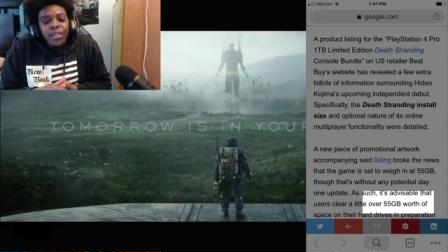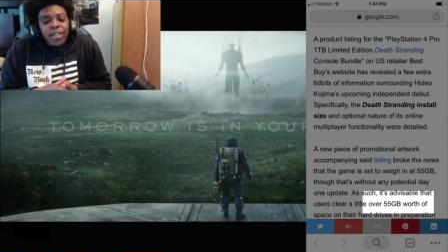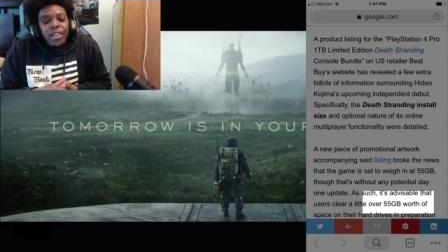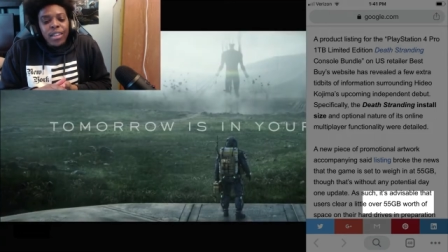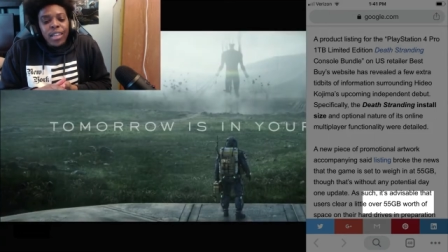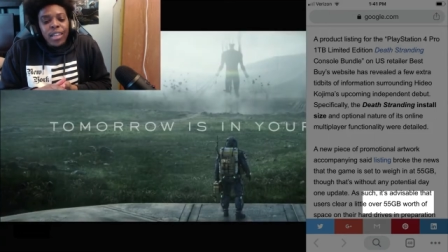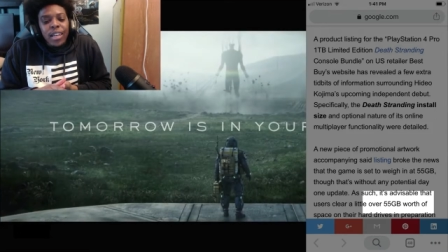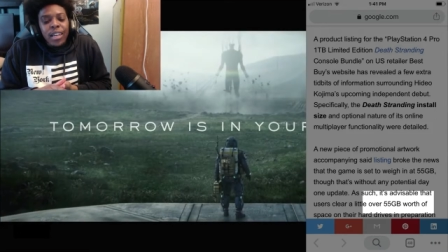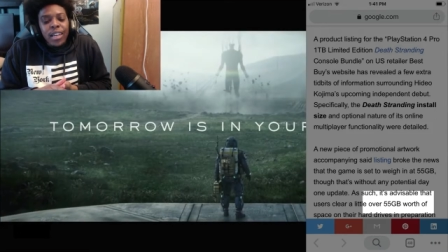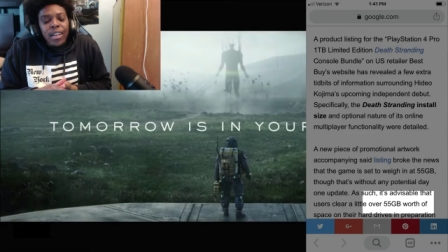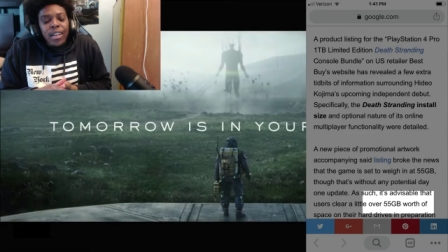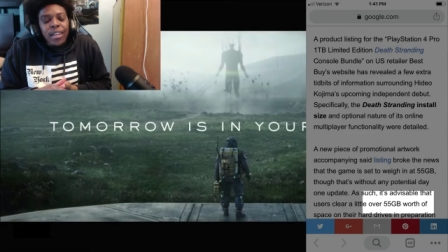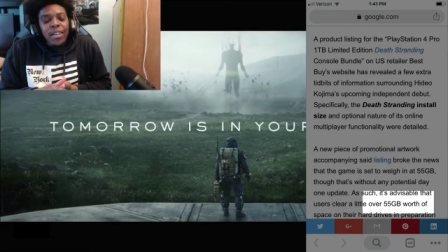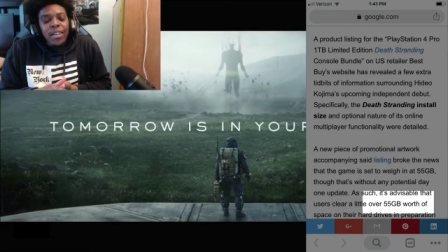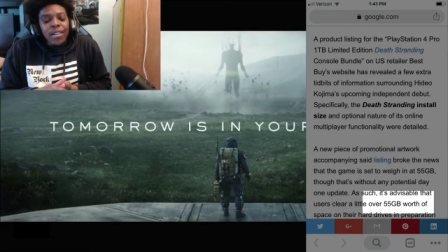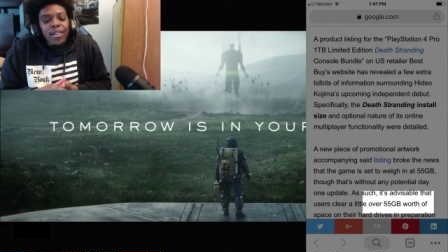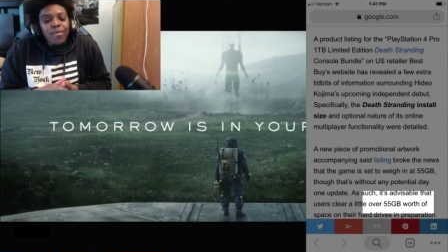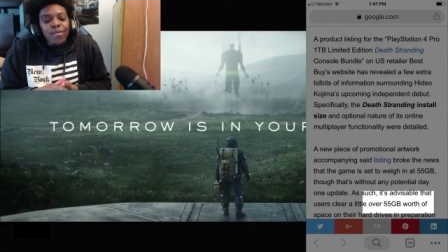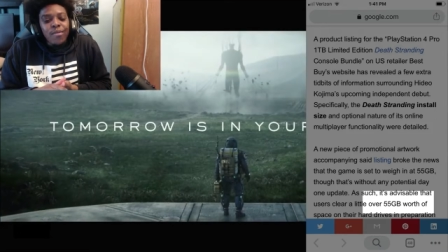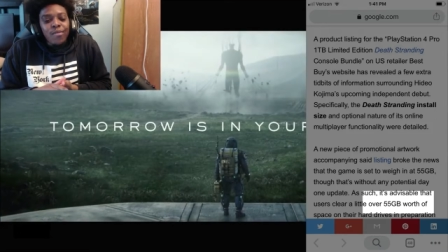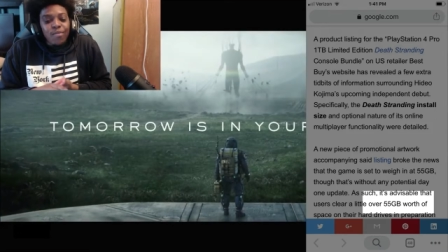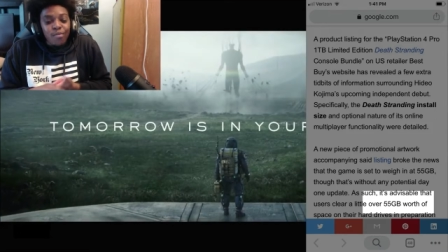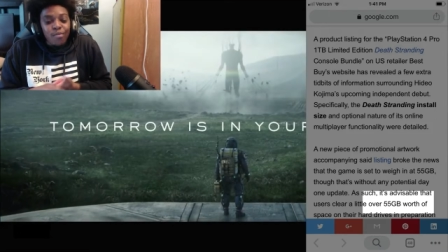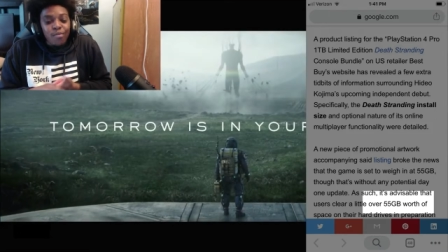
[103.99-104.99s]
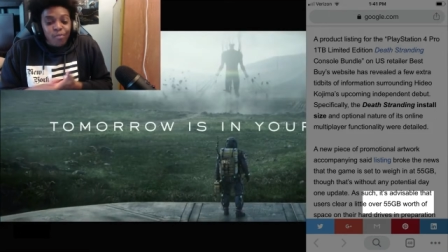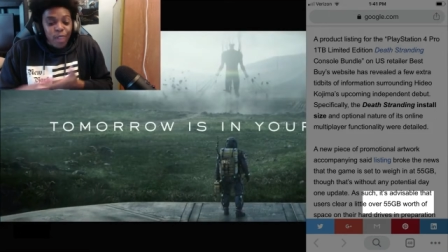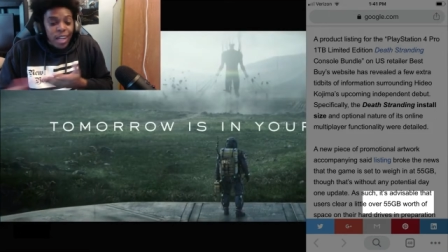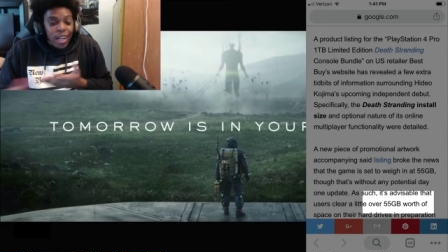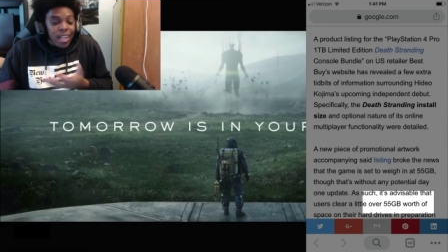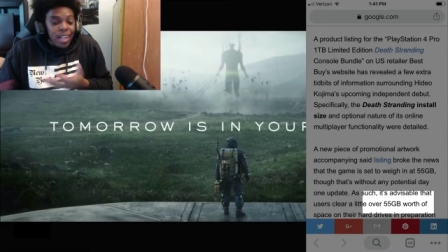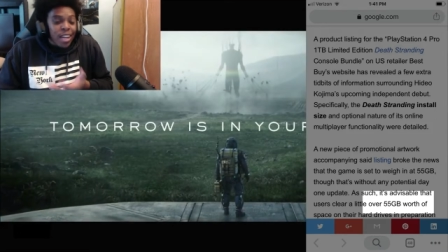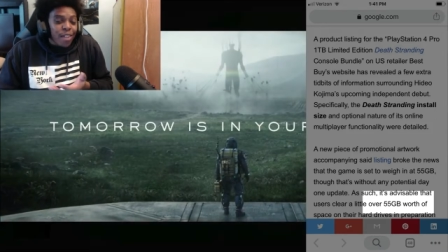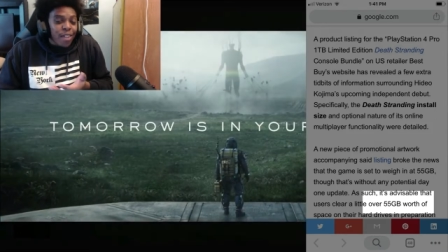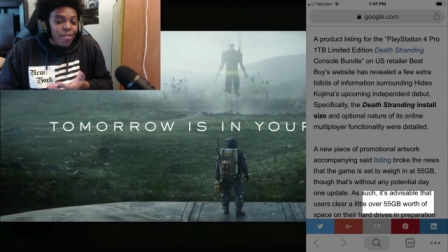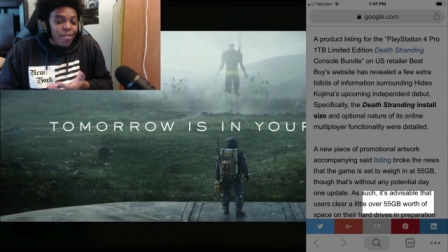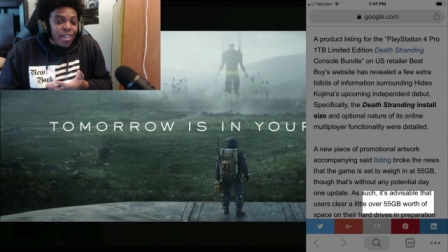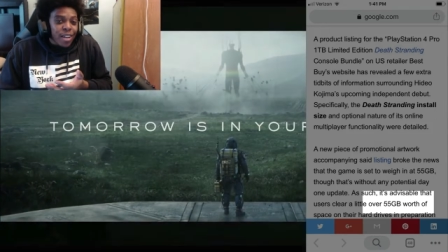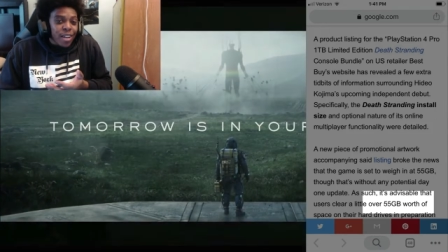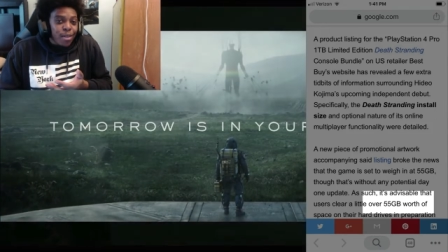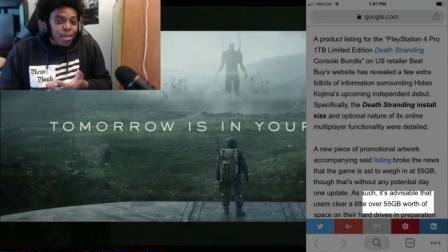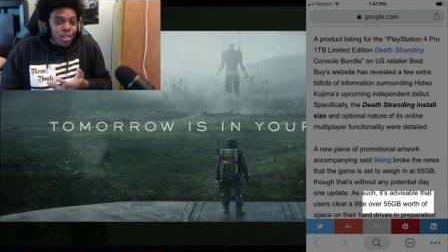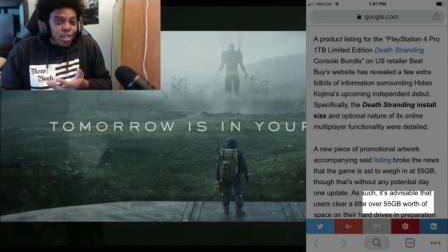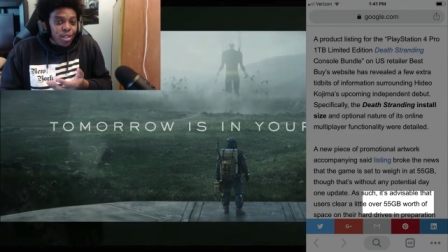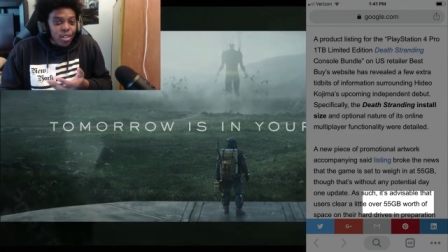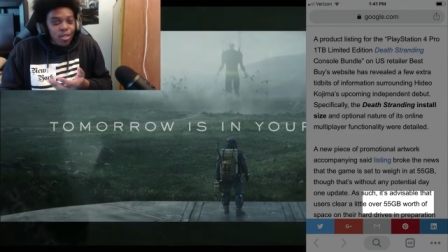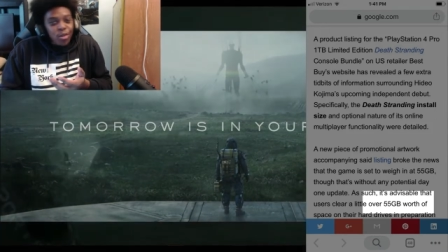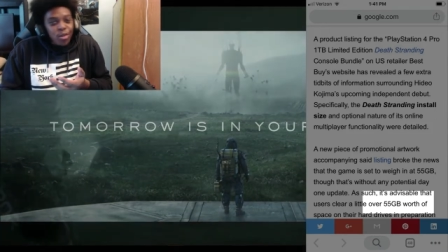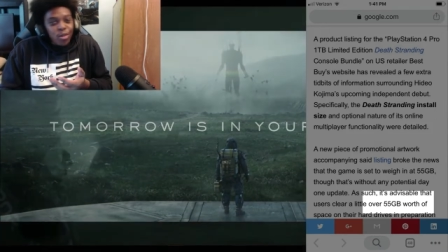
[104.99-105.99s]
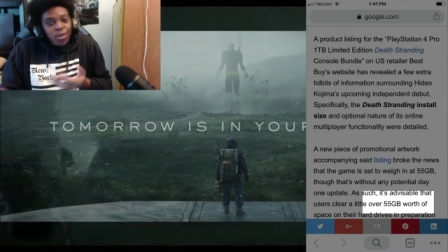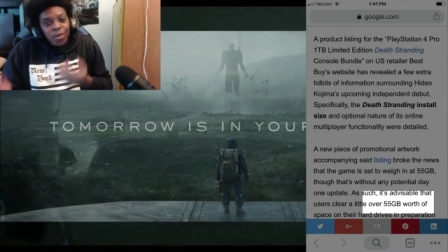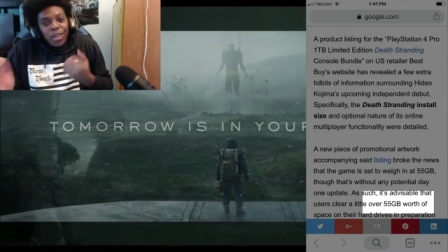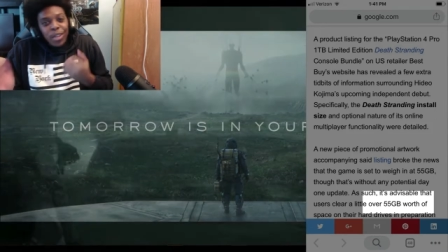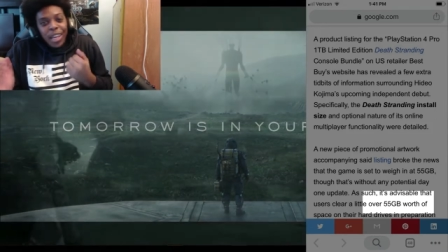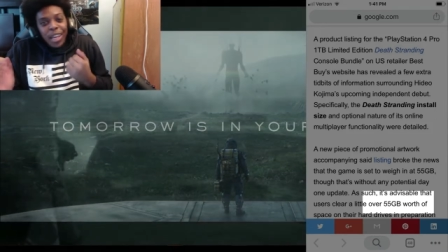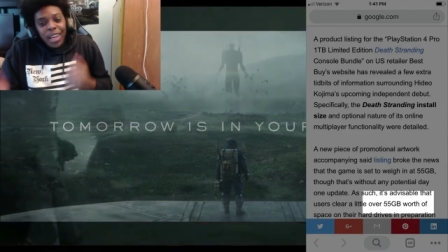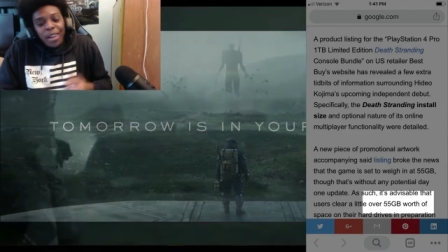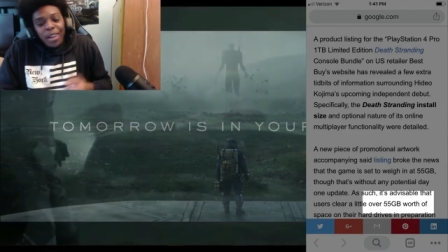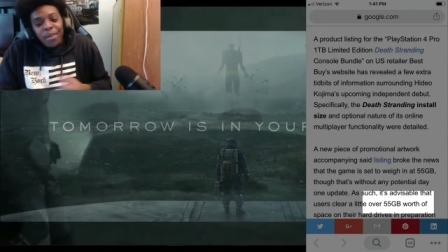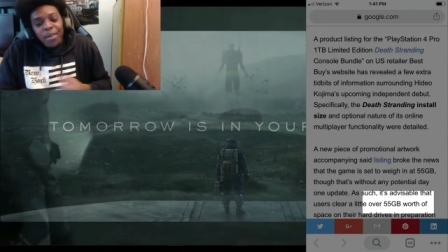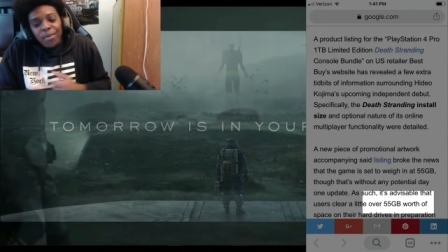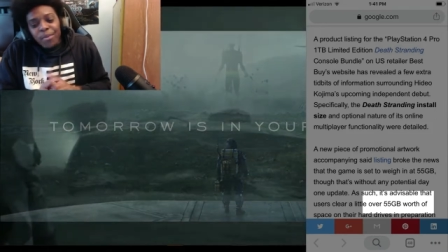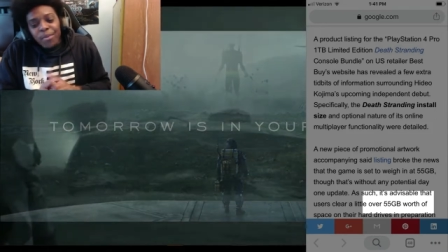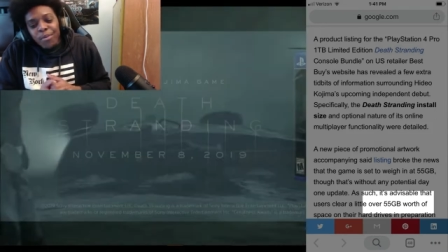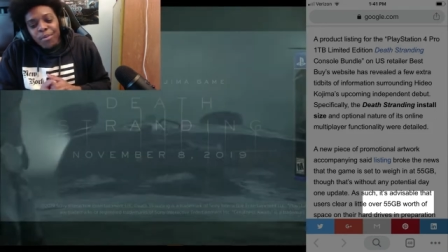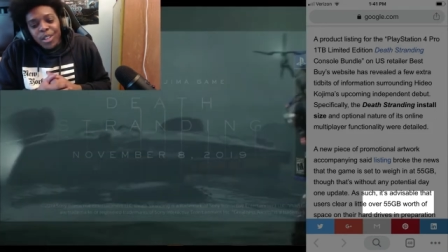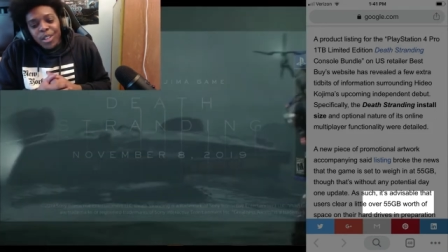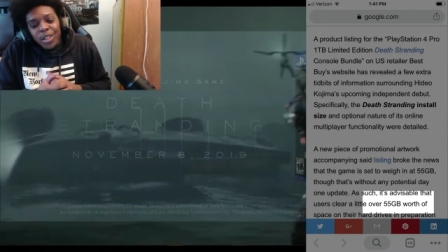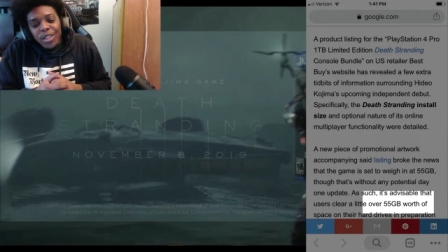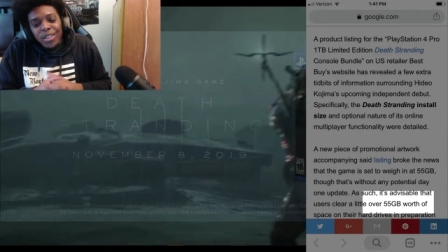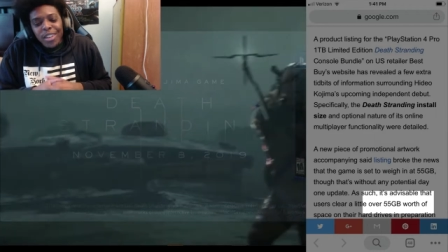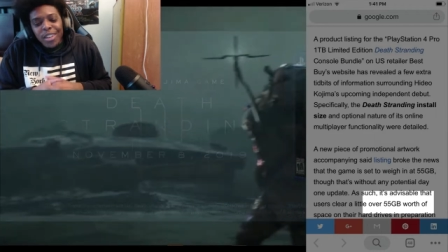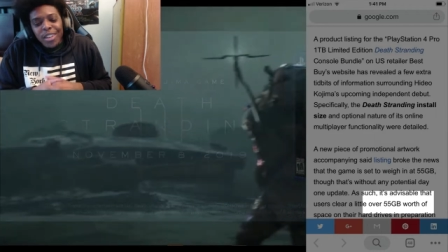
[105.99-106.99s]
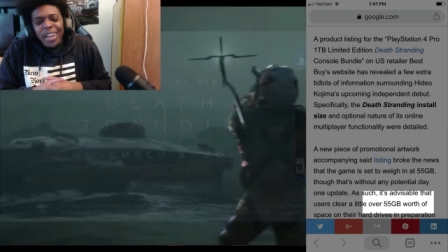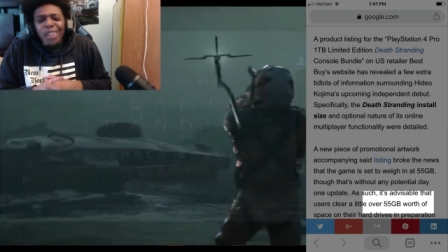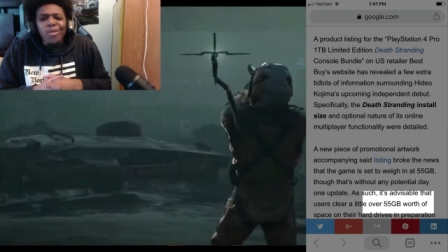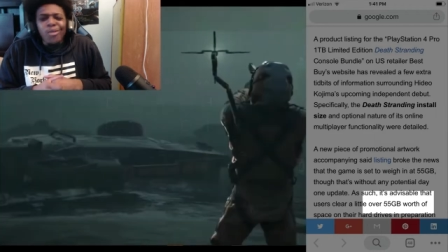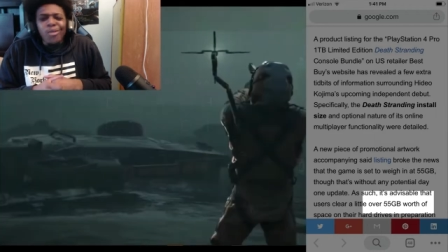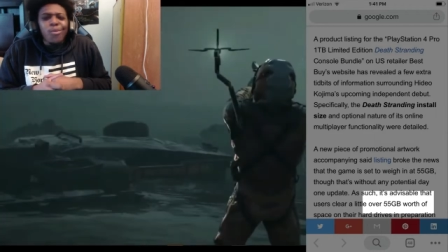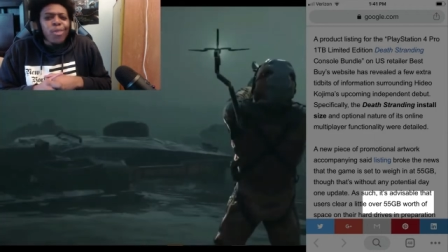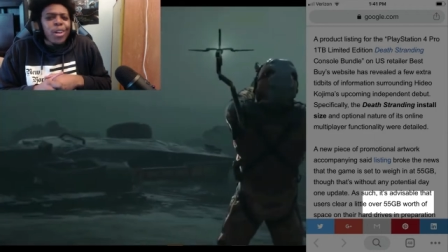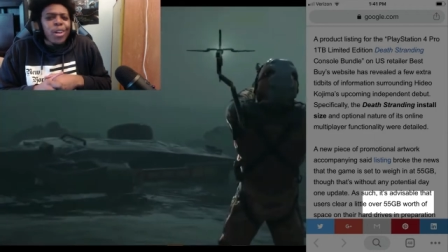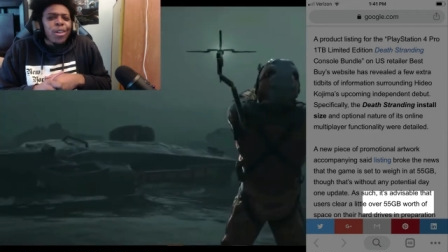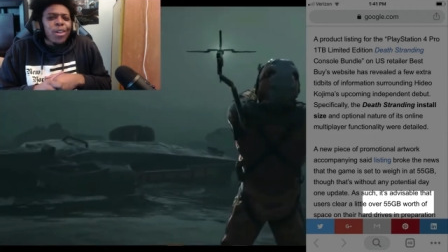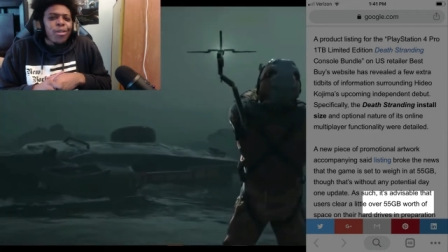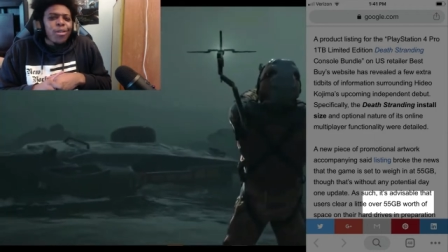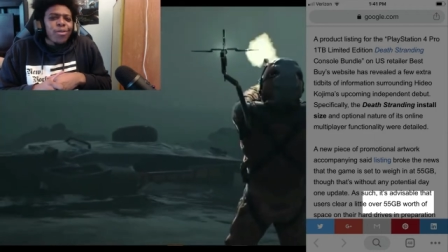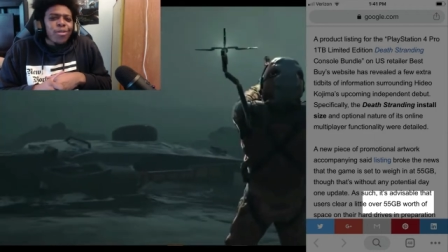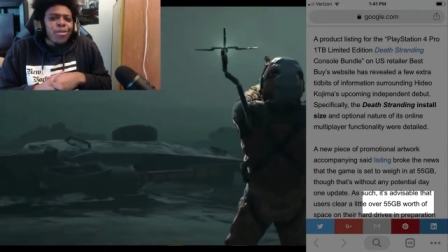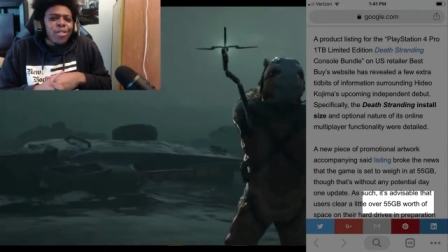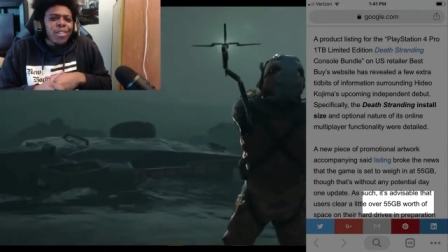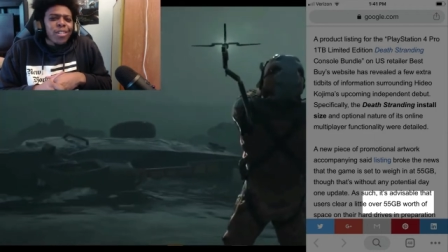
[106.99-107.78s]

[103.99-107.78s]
the Red Dead Redemption 2 game, which is like well over.